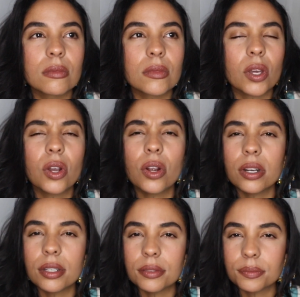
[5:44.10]

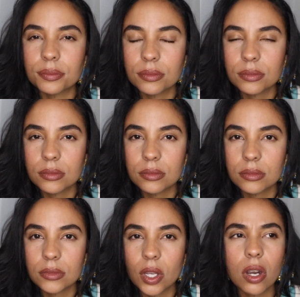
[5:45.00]
hurt,
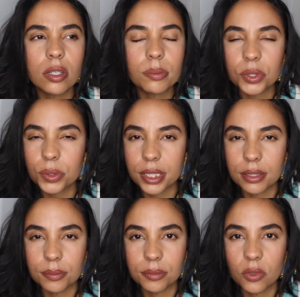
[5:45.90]

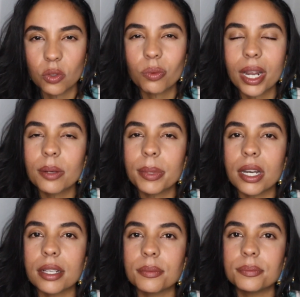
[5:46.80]
heartbroken, write about
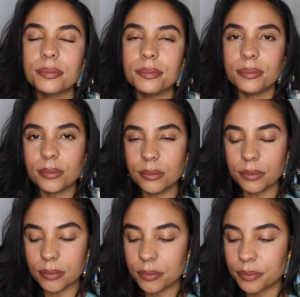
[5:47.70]

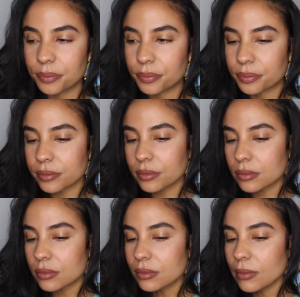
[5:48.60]
it.
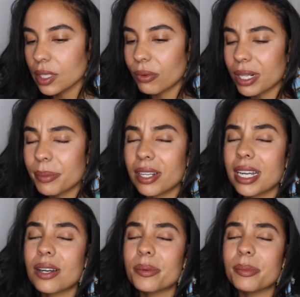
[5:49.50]
Write about
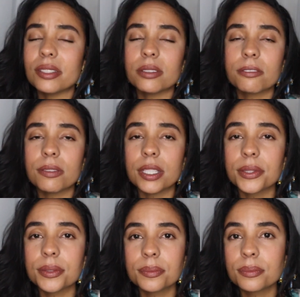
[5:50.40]
how it made you
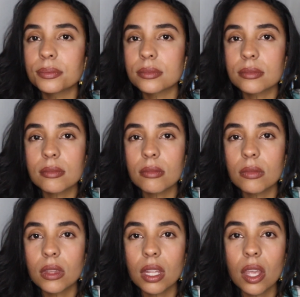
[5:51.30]
feel.
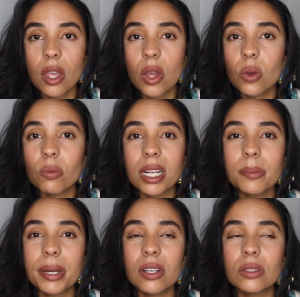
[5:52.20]
Write
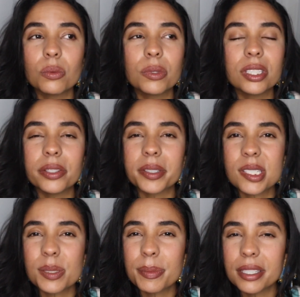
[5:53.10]
about what you're
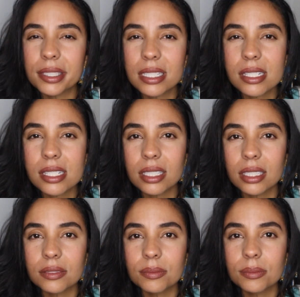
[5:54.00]

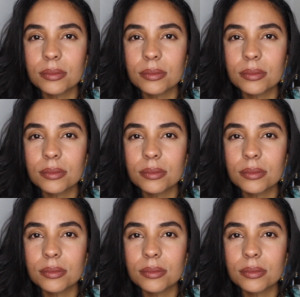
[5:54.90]
experiencing.